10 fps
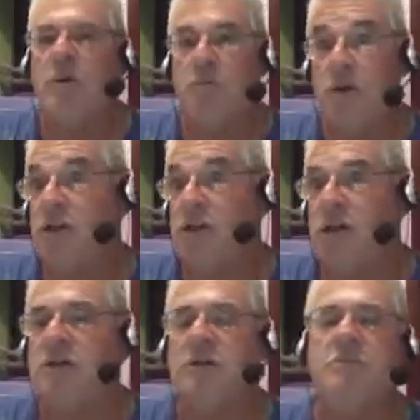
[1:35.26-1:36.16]
I'm going to
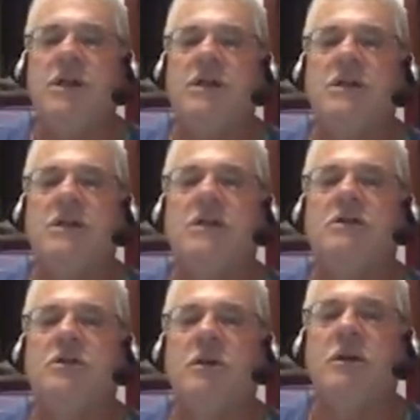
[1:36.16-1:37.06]
share some decent
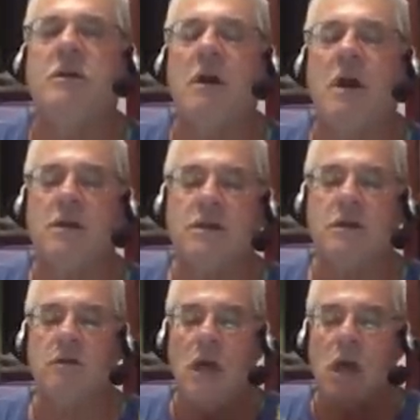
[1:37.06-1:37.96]
news with you also.